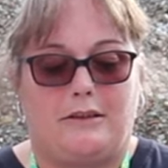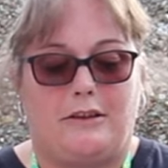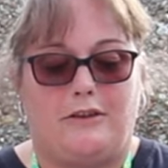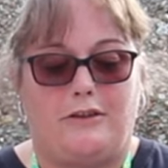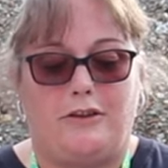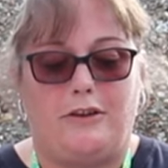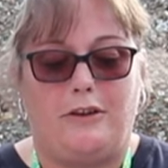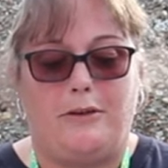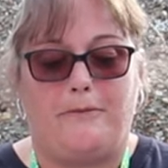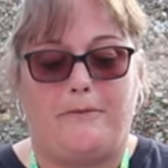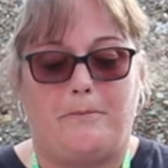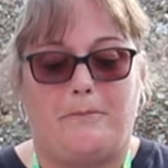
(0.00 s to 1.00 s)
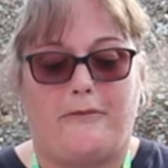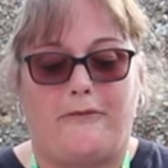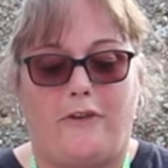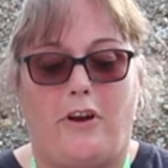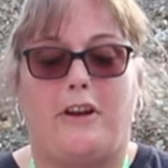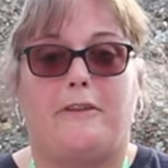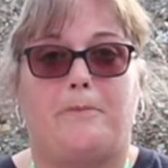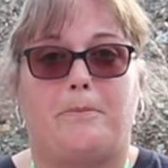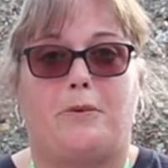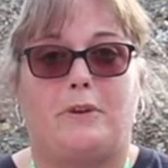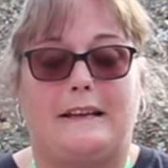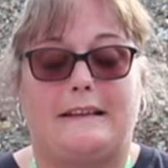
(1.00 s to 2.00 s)
the two
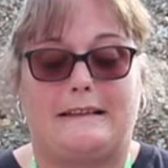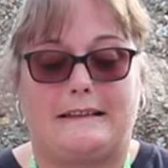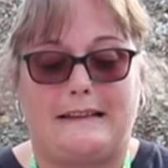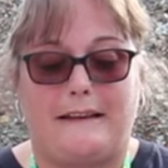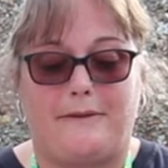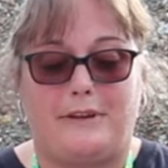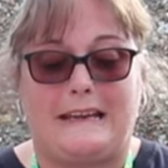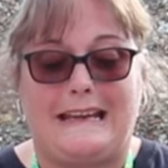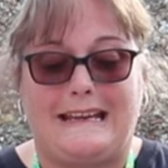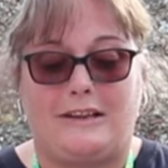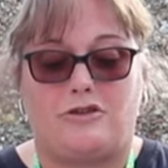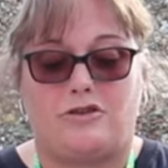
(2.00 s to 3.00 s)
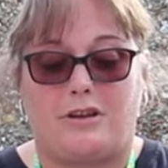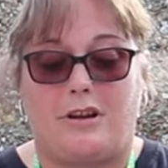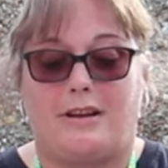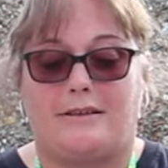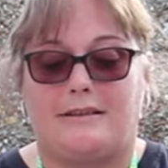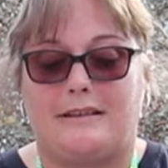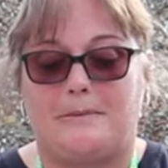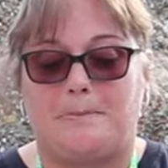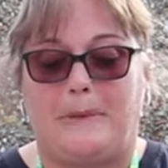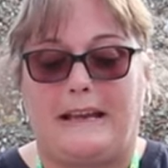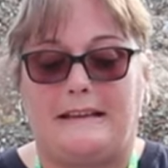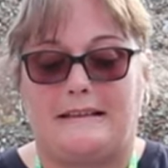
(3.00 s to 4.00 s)
5.7-inch guns
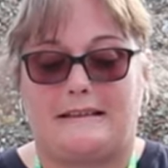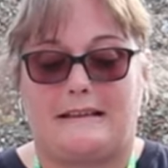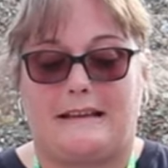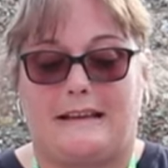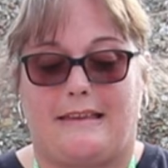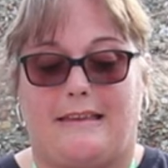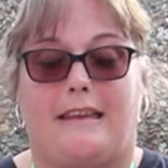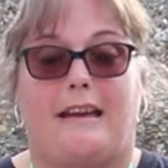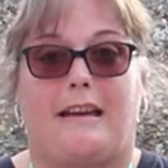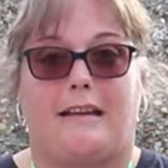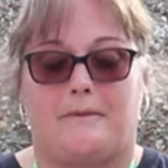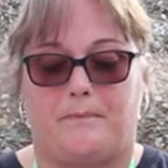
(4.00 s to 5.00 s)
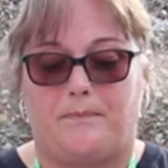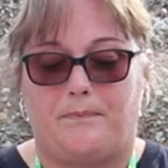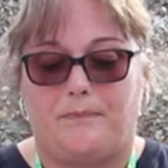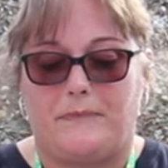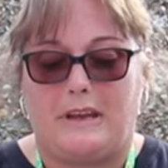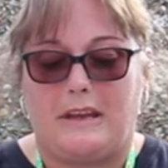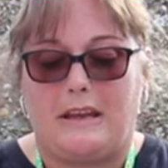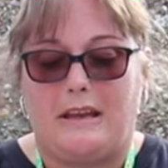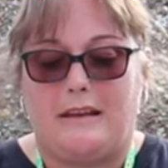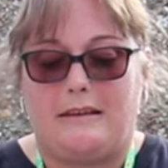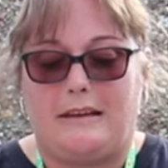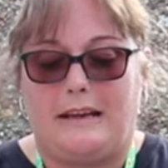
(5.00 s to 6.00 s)
based there.
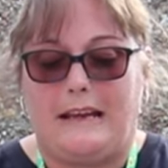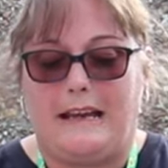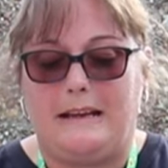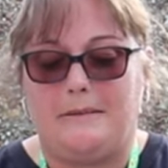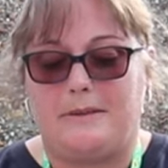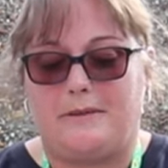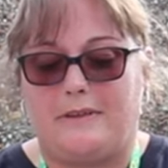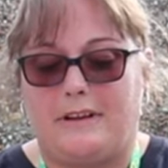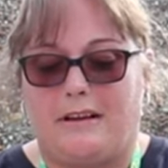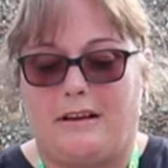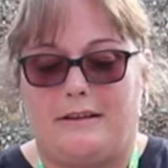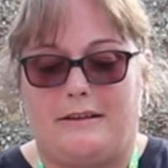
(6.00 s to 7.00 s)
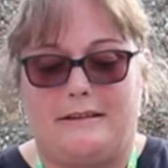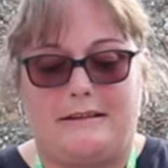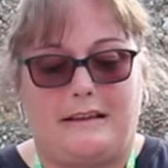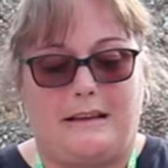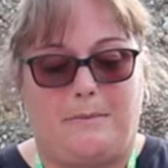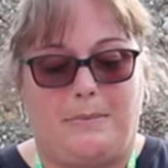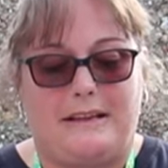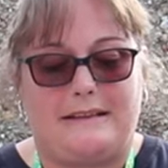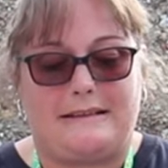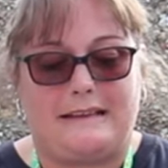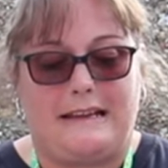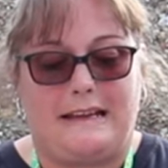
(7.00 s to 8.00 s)
The names of the gunners can be
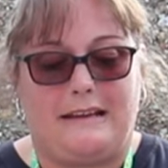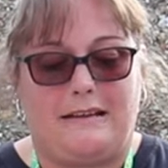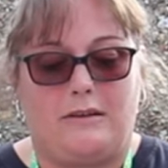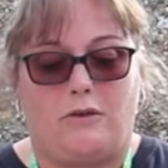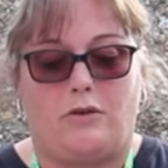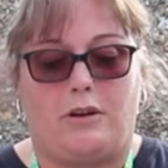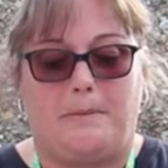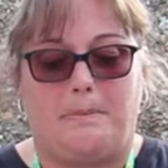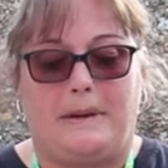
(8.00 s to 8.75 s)
seen on a